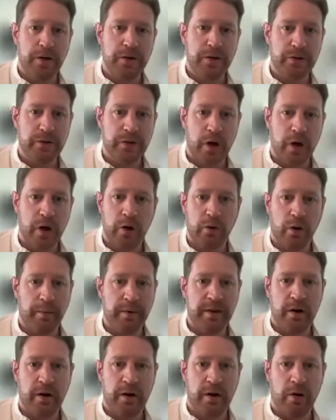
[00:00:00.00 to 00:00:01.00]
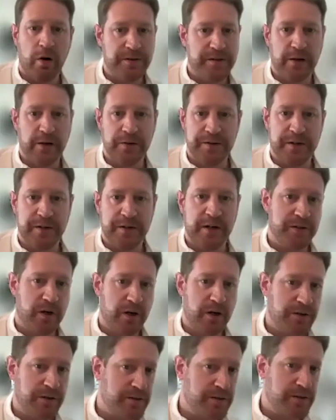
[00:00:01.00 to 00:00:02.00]
So, I mean, there are telltale
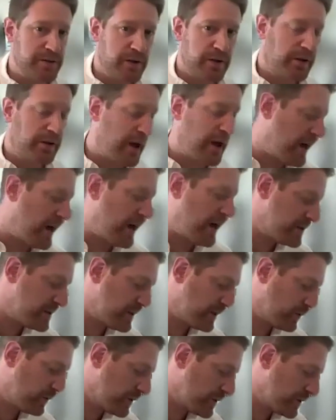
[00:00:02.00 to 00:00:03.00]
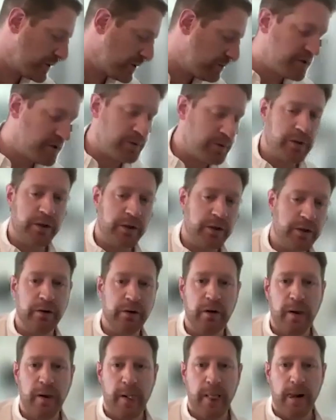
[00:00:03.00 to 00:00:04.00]
signs that can distinguish between
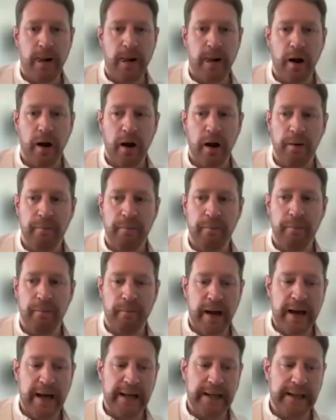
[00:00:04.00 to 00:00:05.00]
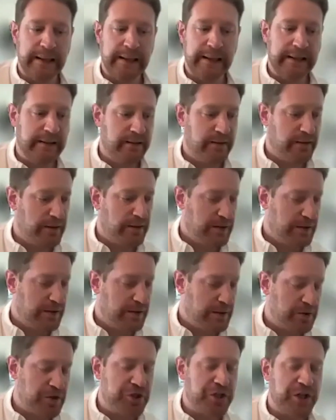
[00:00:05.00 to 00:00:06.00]
a
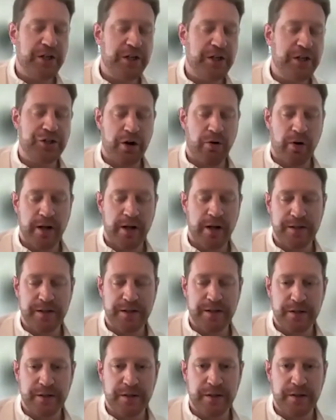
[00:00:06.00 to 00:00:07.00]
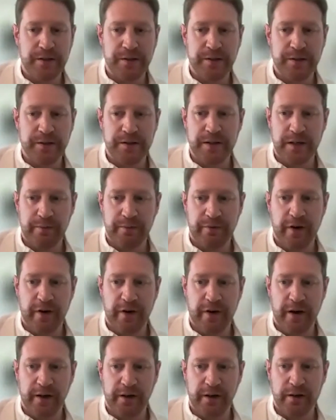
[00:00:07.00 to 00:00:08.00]
machine-generated
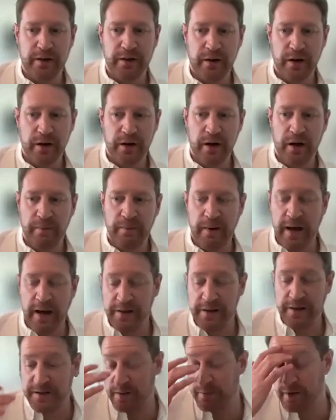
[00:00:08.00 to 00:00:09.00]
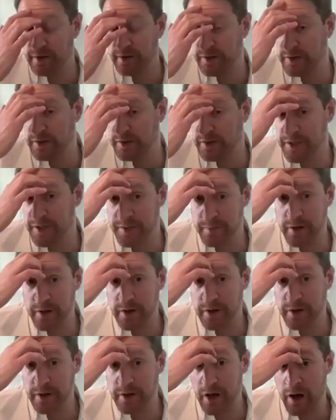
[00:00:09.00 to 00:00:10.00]
deepfake and something that's
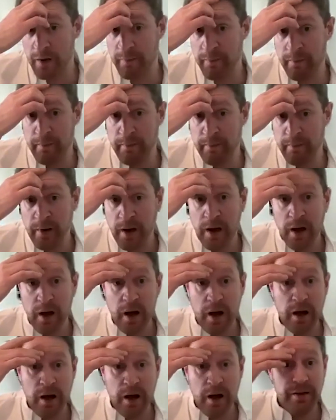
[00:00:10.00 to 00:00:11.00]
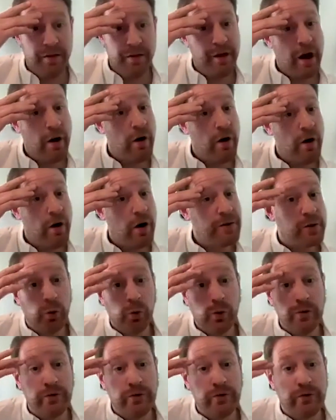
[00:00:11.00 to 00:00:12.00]
legitimate. There are
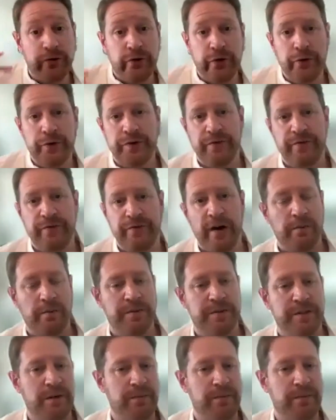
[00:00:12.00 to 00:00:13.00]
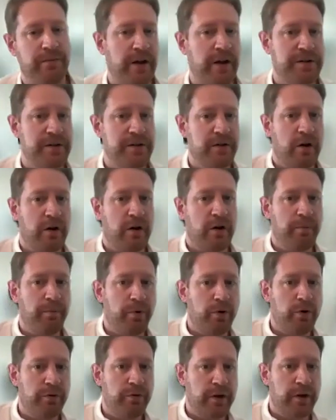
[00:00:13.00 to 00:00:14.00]
tools to develop deepfakes that are
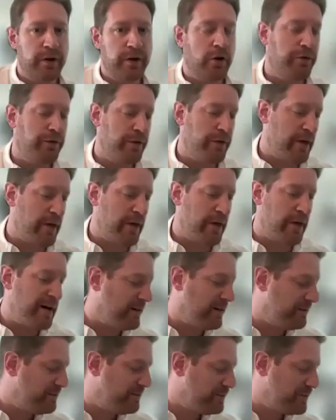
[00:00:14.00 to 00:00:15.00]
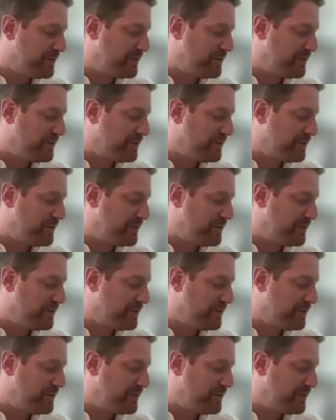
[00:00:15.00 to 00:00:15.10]
improving, and often they're